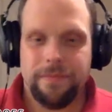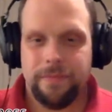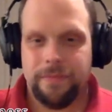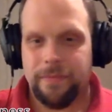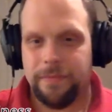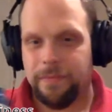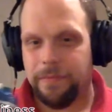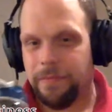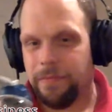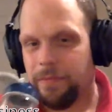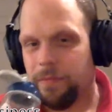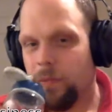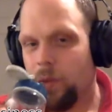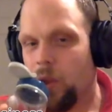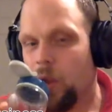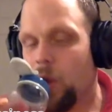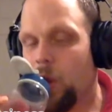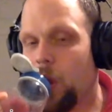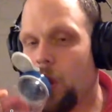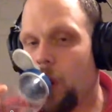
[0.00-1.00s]

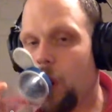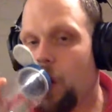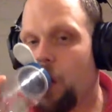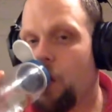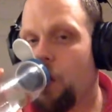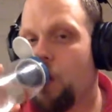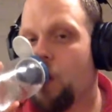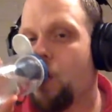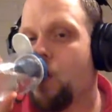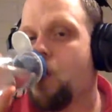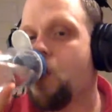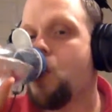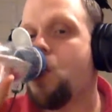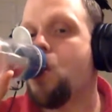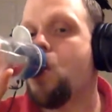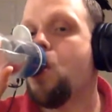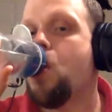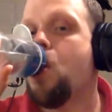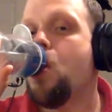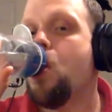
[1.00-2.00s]

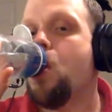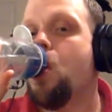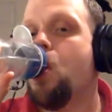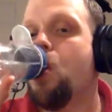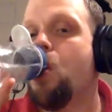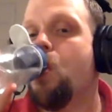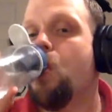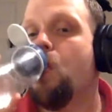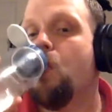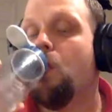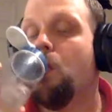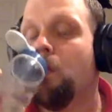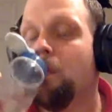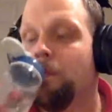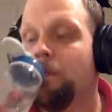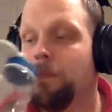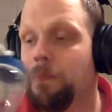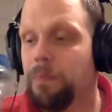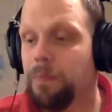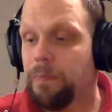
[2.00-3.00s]

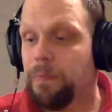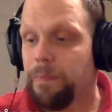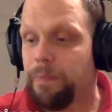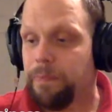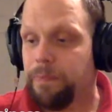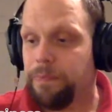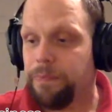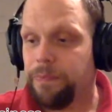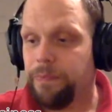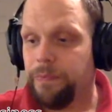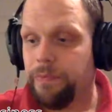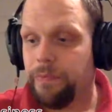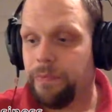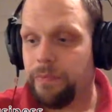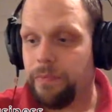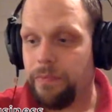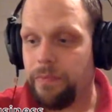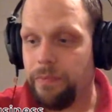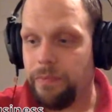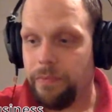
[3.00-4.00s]

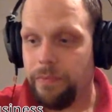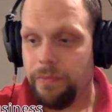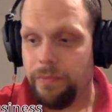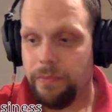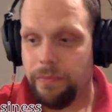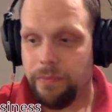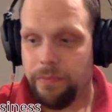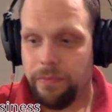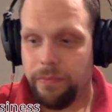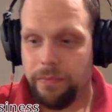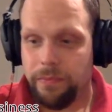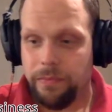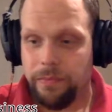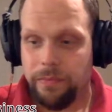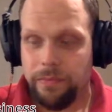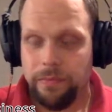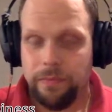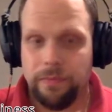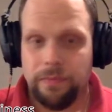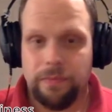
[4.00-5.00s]

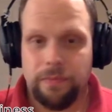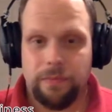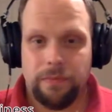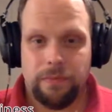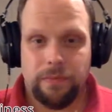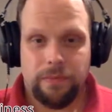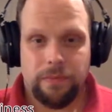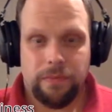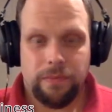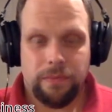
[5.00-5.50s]
The person shown says nothing.